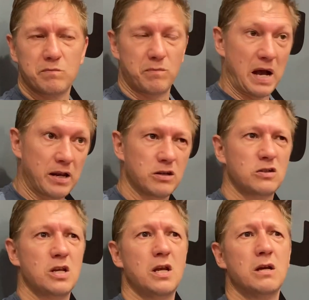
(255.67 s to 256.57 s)
partners
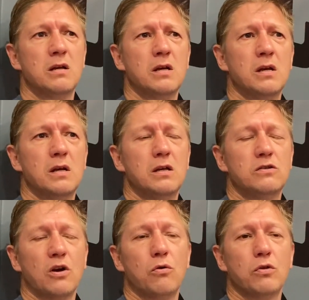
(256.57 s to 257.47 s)
here,
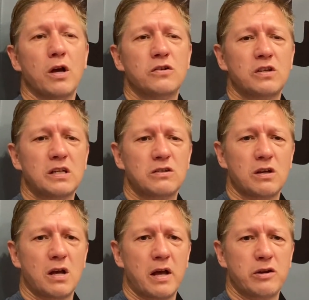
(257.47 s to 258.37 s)
so all those things
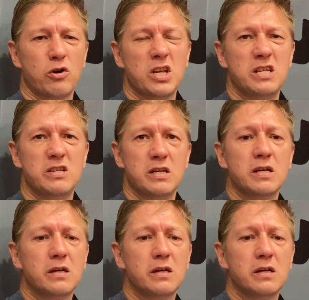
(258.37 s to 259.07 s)
are not easy.